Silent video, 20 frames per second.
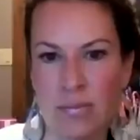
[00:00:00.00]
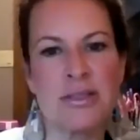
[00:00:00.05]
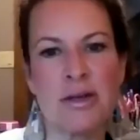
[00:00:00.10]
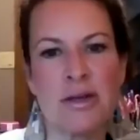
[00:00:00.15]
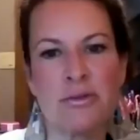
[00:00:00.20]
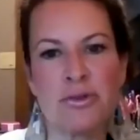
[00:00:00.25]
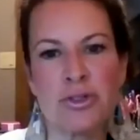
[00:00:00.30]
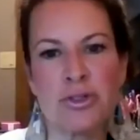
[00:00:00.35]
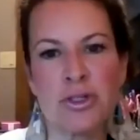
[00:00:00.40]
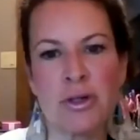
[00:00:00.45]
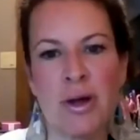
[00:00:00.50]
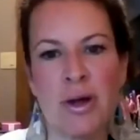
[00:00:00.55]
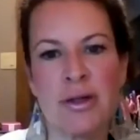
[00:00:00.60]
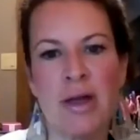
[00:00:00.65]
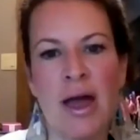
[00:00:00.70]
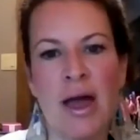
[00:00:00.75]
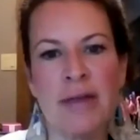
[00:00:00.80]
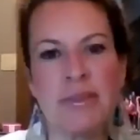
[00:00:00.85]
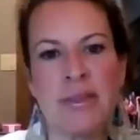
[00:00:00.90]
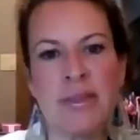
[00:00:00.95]
so true.
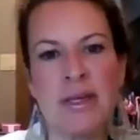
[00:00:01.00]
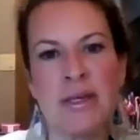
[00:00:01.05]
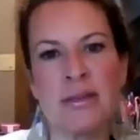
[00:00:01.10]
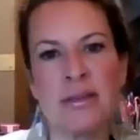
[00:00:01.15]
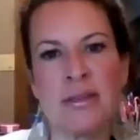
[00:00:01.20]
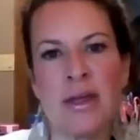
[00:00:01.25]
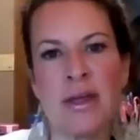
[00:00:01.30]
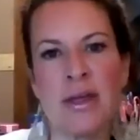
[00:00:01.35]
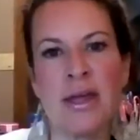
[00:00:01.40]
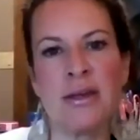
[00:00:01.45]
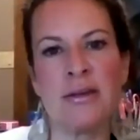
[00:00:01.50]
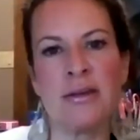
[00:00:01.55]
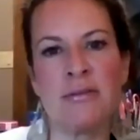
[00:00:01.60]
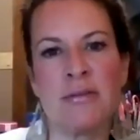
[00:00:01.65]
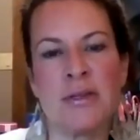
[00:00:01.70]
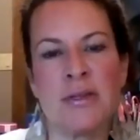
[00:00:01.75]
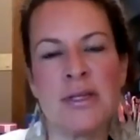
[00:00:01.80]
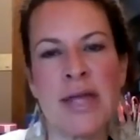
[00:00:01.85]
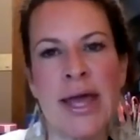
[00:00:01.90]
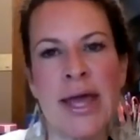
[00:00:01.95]
I think at the end of
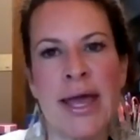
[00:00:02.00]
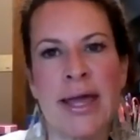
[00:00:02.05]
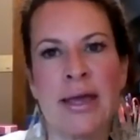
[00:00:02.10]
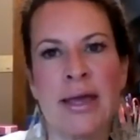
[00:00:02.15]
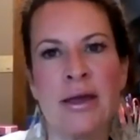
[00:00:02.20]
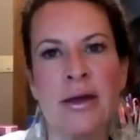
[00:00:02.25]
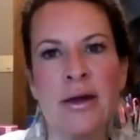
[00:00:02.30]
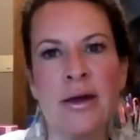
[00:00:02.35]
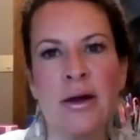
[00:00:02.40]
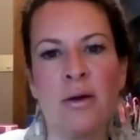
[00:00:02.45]
the day,